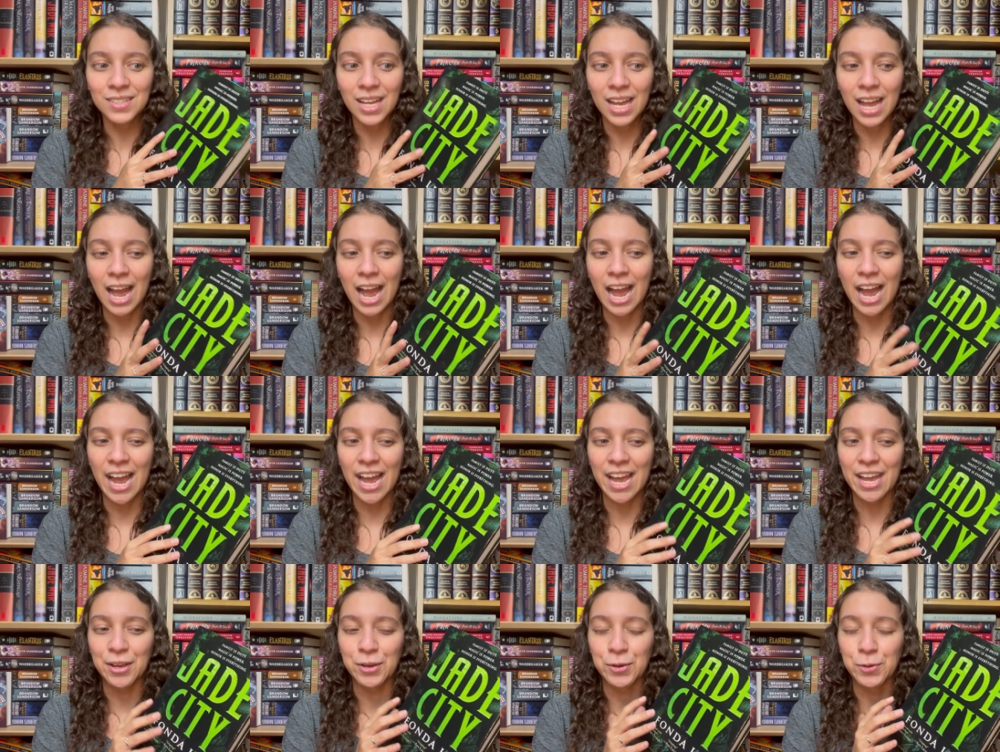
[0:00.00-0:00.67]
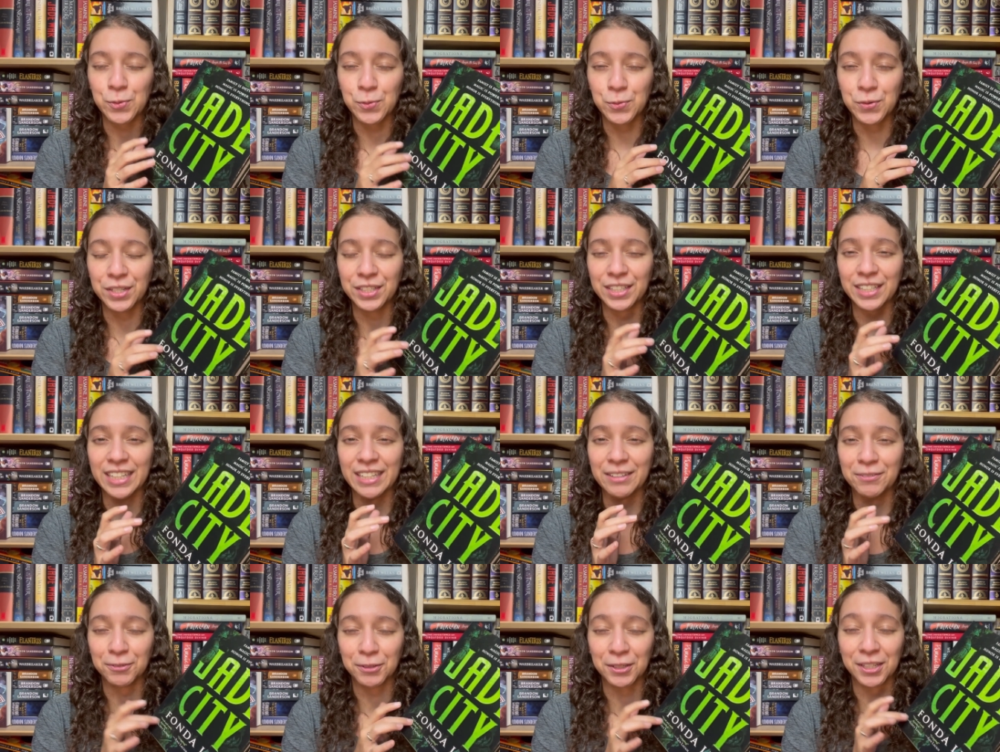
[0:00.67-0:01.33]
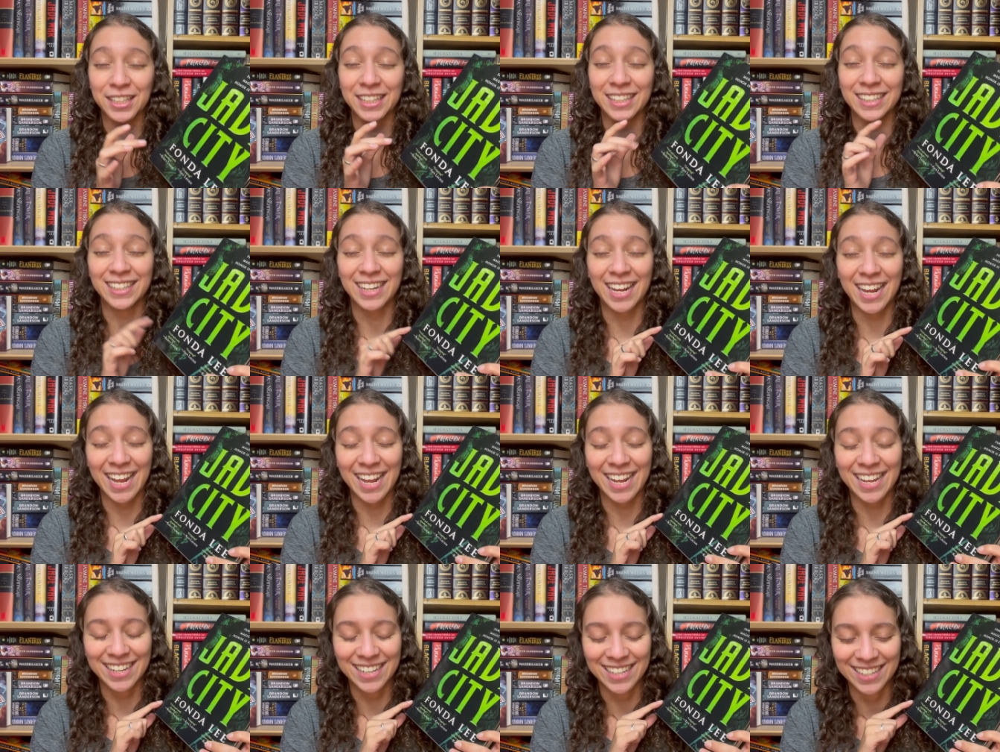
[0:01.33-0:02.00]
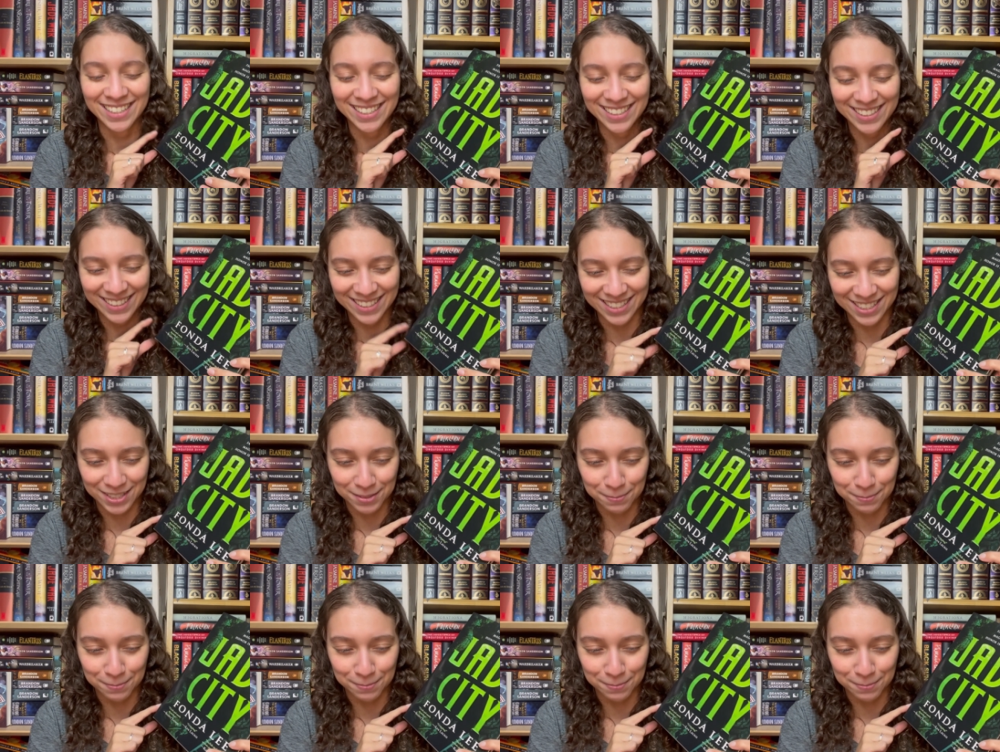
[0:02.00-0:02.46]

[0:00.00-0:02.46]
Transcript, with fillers: I really, really like this